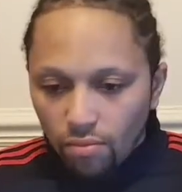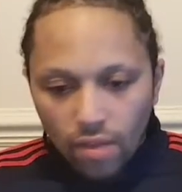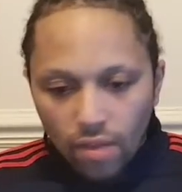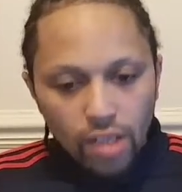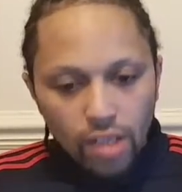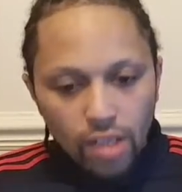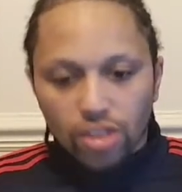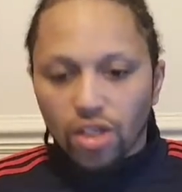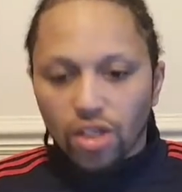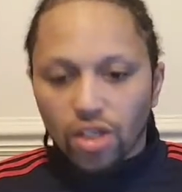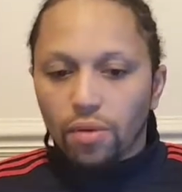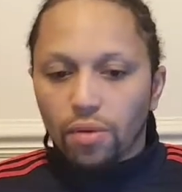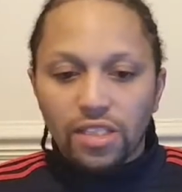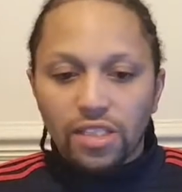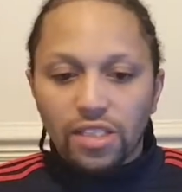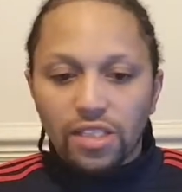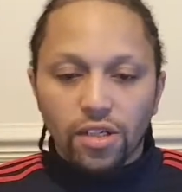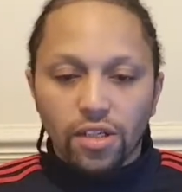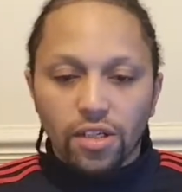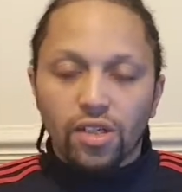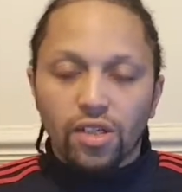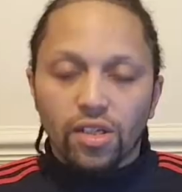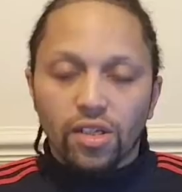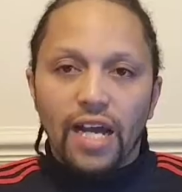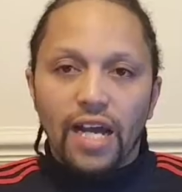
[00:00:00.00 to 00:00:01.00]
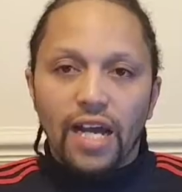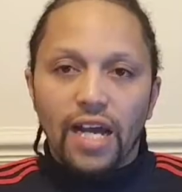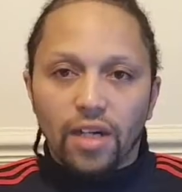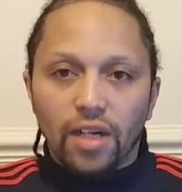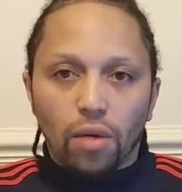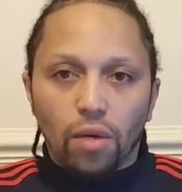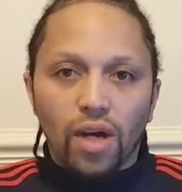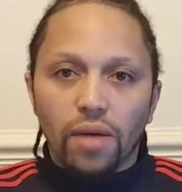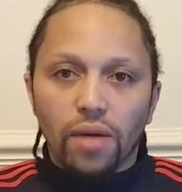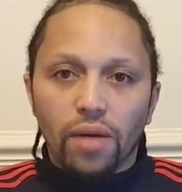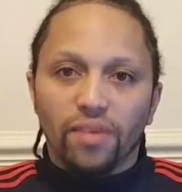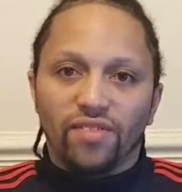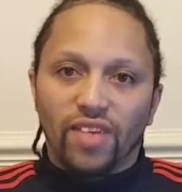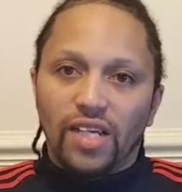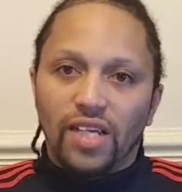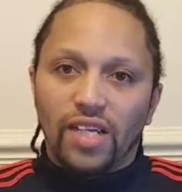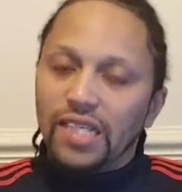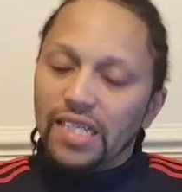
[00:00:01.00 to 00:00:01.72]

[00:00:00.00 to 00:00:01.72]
So he's not getting away with it.